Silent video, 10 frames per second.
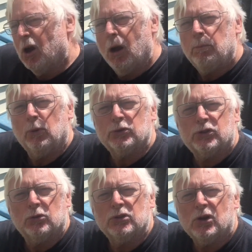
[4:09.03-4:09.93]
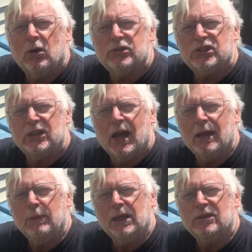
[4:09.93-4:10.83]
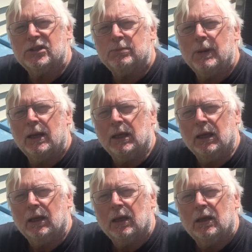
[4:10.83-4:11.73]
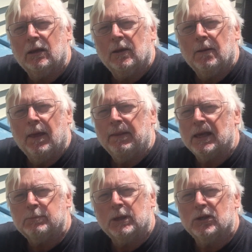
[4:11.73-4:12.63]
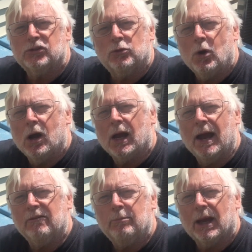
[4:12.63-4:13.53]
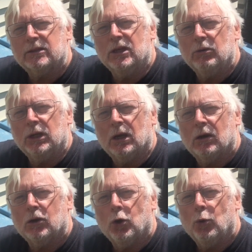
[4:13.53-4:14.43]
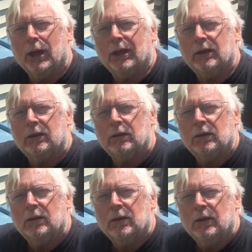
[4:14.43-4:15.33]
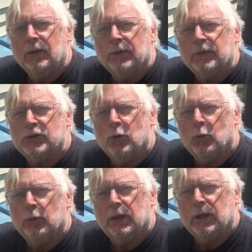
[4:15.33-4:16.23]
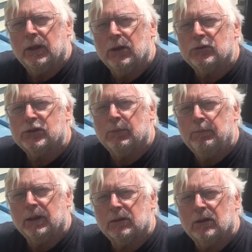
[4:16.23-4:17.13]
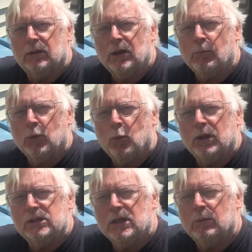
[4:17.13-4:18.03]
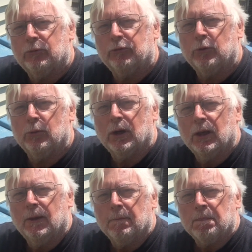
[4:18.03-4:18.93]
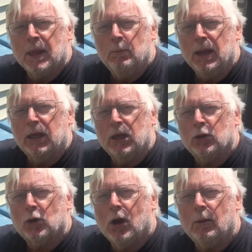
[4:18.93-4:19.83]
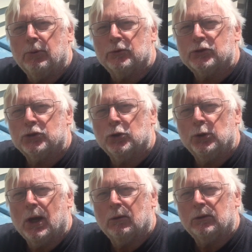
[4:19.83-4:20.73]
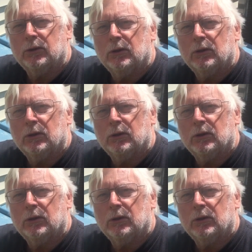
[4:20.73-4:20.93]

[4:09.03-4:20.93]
compost turns all slimy and smelly. And that's because the wrong kind of bacteria are growing in it. So here's the number one tip for making your compost turn out